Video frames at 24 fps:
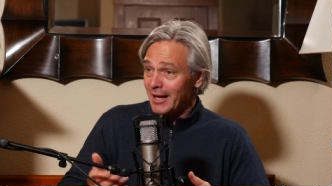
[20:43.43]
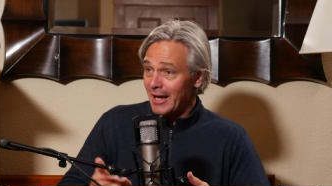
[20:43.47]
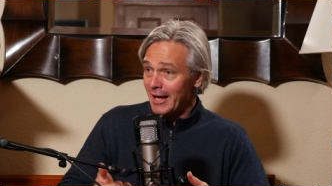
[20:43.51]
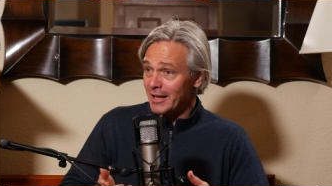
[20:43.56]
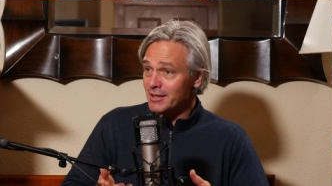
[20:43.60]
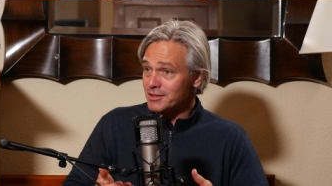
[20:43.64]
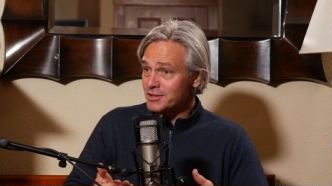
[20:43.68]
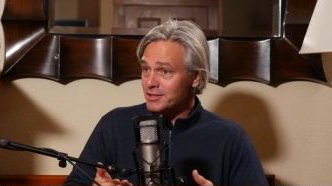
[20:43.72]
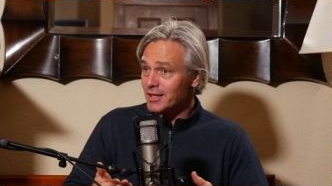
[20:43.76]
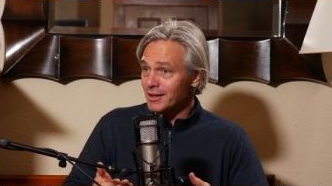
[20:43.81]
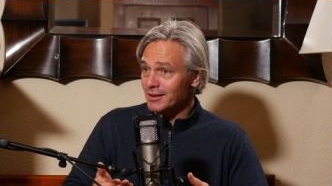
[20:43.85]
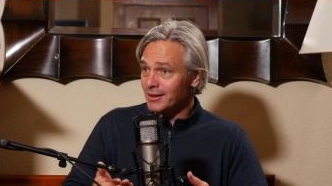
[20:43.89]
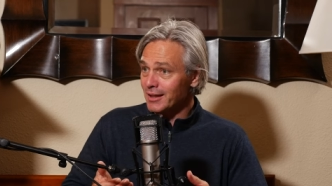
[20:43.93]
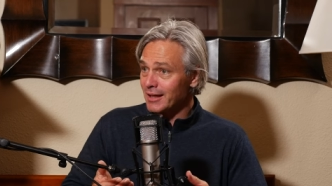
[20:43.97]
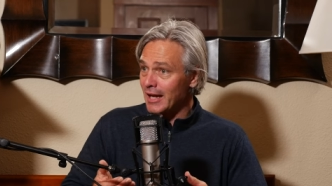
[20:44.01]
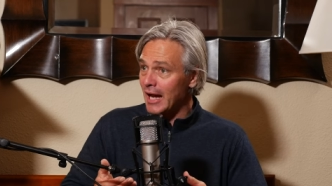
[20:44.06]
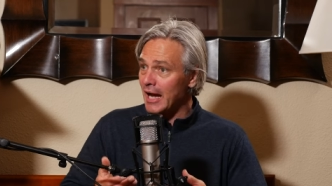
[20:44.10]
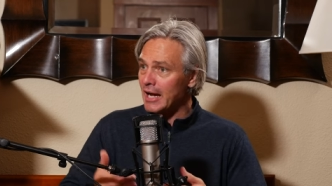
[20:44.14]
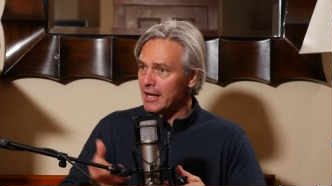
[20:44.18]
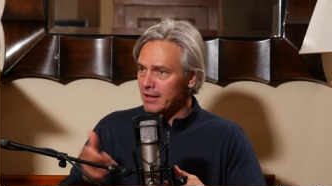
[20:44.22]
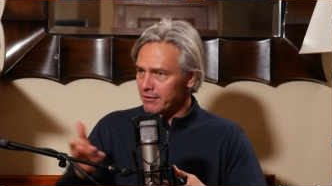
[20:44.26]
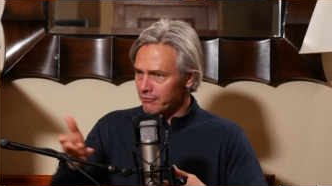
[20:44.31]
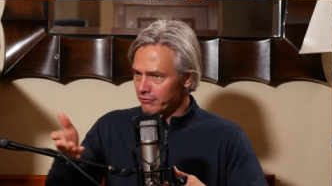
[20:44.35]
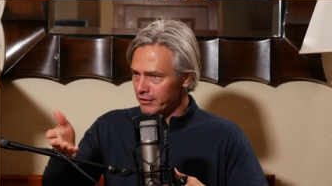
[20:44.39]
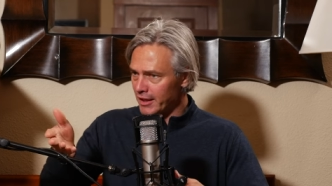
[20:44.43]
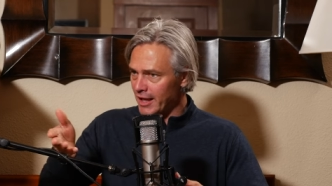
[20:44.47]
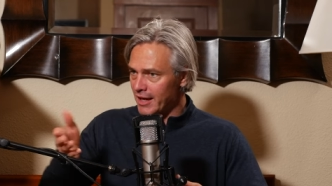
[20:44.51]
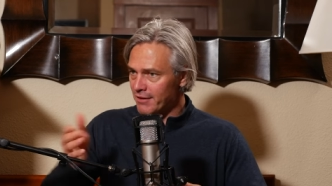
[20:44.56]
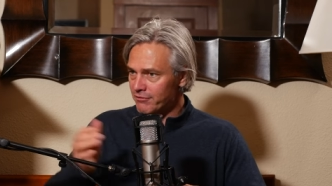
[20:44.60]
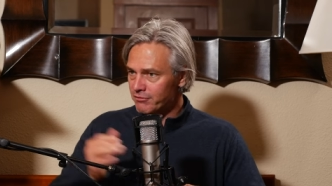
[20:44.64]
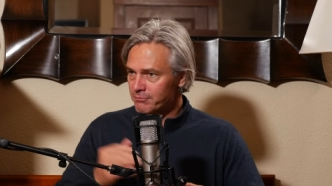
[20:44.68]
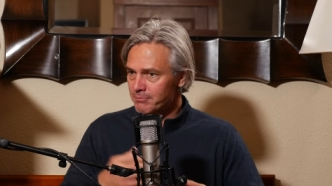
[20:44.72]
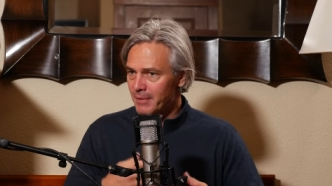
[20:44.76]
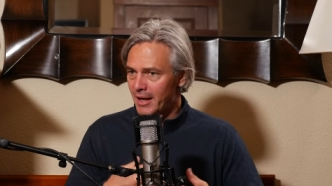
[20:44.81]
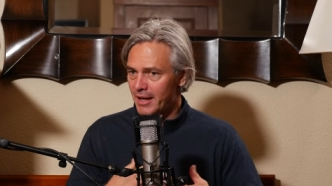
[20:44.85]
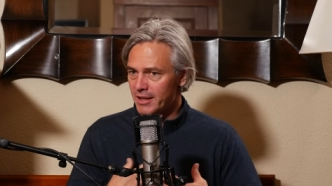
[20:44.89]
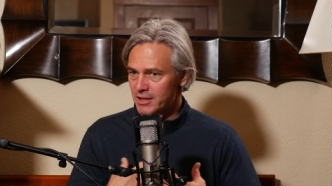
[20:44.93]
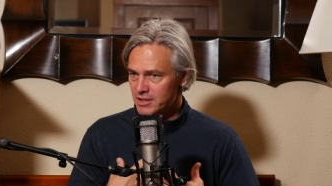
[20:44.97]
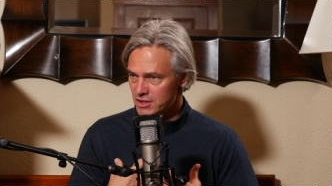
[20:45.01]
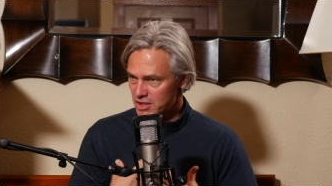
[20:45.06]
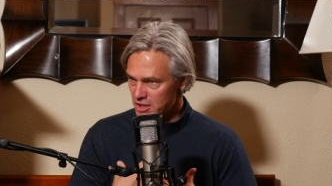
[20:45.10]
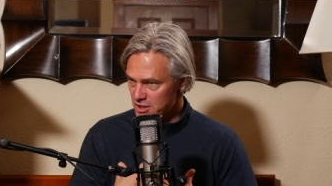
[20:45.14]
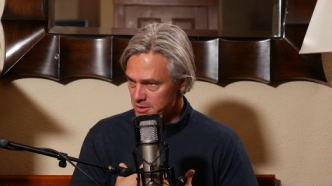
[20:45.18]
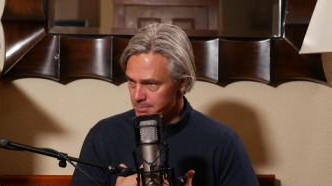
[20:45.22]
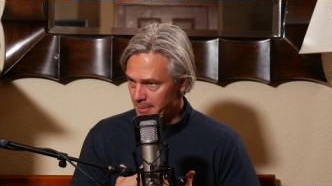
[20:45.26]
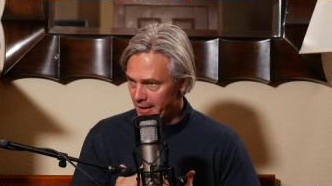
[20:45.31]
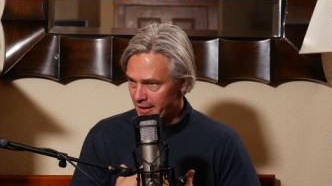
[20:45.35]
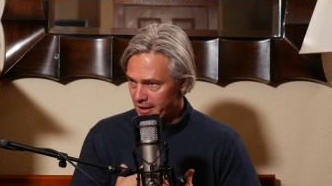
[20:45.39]
and suddenly I have left my
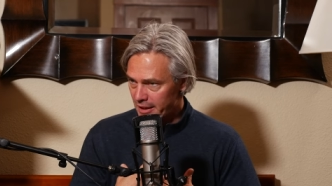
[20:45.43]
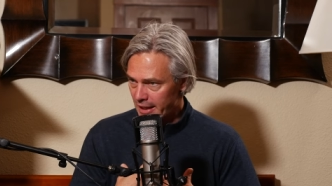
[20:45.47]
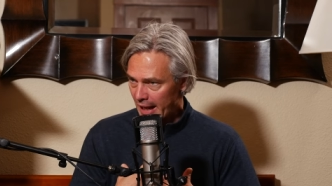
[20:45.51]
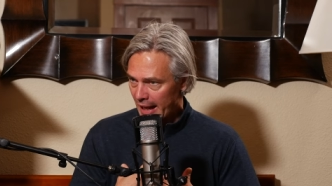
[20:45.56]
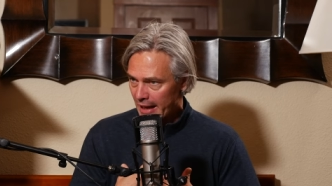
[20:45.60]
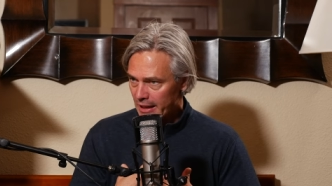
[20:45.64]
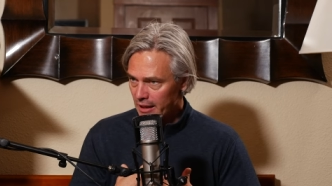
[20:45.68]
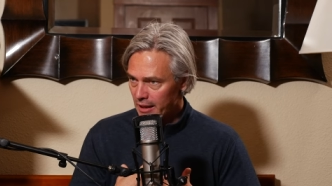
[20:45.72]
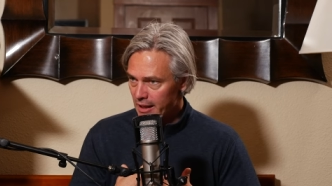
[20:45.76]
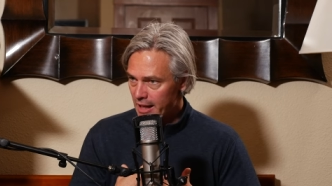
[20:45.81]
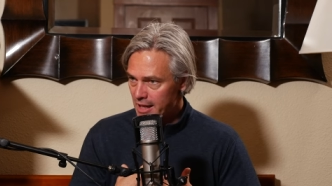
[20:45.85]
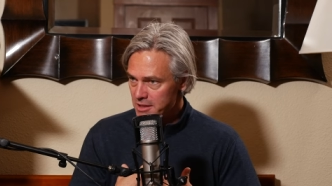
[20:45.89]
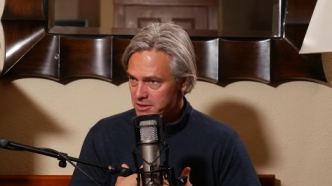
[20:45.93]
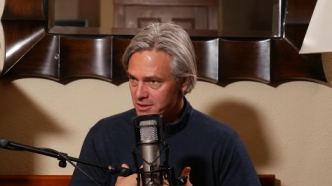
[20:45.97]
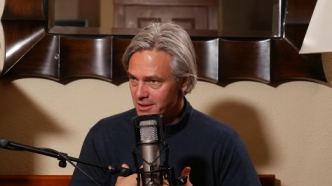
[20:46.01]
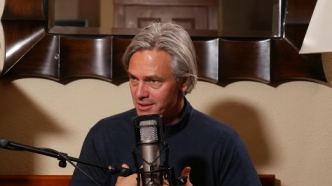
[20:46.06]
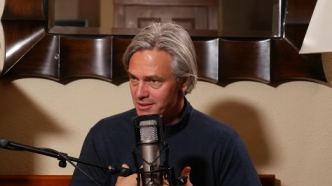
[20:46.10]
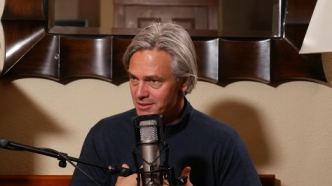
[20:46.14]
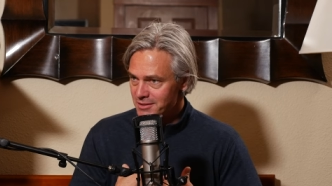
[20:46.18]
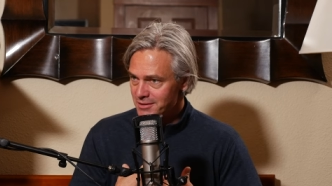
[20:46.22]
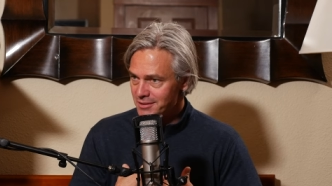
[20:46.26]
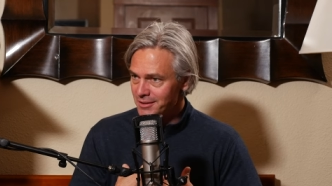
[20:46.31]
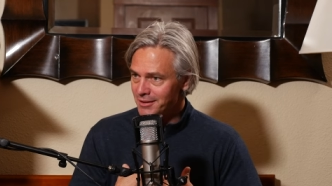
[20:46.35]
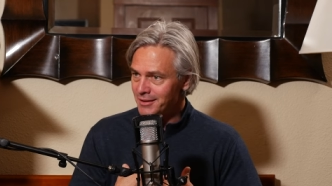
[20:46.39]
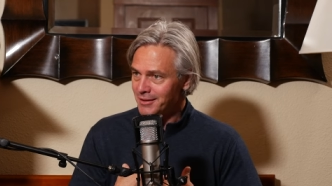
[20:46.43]
suspended adolescence